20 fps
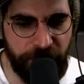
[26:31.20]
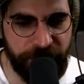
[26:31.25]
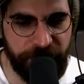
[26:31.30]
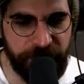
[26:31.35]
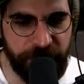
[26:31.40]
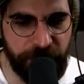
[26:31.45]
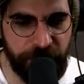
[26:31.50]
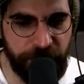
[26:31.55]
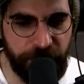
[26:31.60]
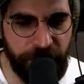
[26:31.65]
of
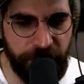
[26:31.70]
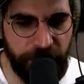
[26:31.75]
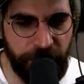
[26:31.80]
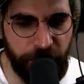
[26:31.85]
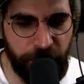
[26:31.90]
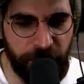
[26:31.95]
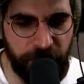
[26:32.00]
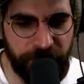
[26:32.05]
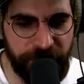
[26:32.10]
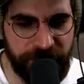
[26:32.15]
Serbia in
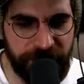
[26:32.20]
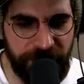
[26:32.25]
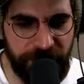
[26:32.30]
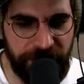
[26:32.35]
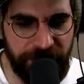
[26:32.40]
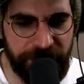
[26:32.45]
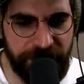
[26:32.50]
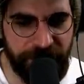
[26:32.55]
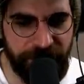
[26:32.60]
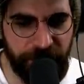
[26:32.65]
one of his
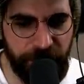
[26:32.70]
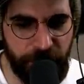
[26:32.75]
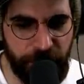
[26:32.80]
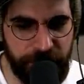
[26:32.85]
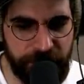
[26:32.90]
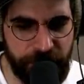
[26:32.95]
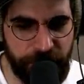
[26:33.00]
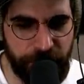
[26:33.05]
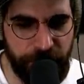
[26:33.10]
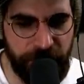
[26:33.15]
lines, even though
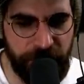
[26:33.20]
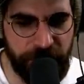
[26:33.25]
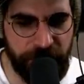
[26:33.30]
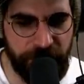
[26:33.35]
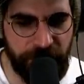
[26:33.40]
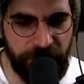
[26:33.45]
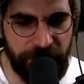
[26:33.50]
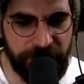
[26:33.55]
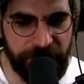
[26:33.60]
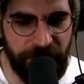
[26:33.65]
it's
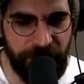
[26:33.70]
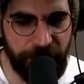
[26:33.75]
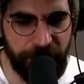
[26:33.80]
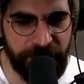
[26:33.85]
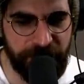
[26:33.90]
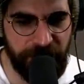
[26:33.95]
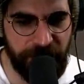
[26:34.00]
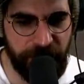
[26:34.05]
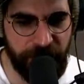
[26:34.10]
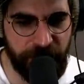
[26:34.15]
Croatian? Is that a
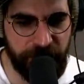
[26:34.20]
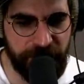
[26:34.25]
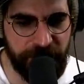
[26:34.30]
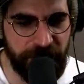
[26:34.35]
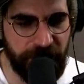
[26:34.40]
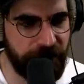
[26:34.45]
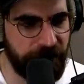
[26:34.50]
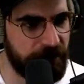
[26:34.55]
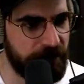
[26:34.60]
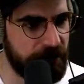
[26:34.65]
mistake, or does
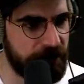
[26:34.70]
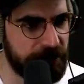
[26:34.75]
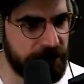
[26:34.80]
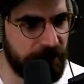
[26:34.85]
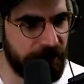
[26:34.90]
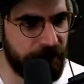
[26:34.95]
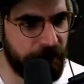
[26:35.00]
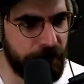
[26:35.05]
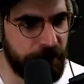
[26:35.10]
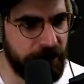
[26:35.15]
that
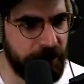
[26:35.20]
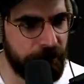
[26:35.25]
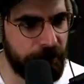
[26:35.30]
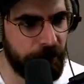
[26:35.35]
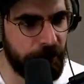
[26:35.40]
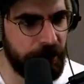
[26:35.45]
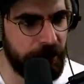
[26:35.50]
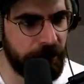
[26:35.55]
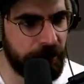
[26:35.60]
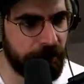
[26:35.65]
have a deeper
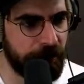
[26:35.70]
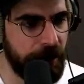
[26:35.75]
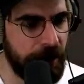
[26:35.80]
meaning?